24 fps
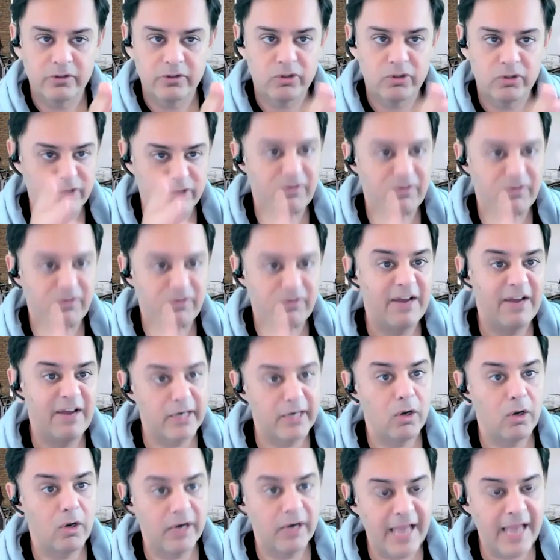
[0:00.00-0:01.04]
So there's a $5
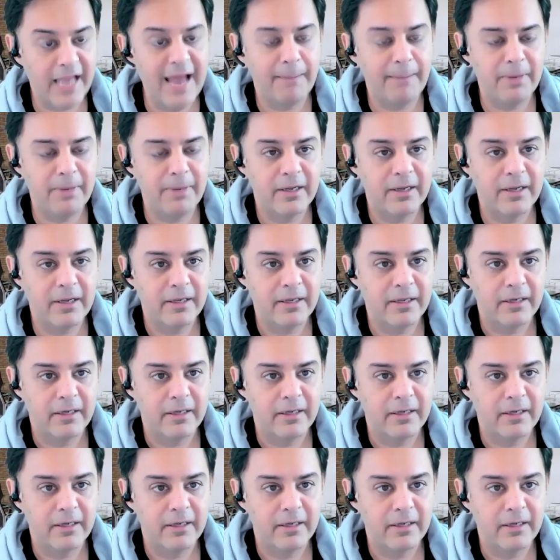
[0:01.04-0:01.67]
million gap.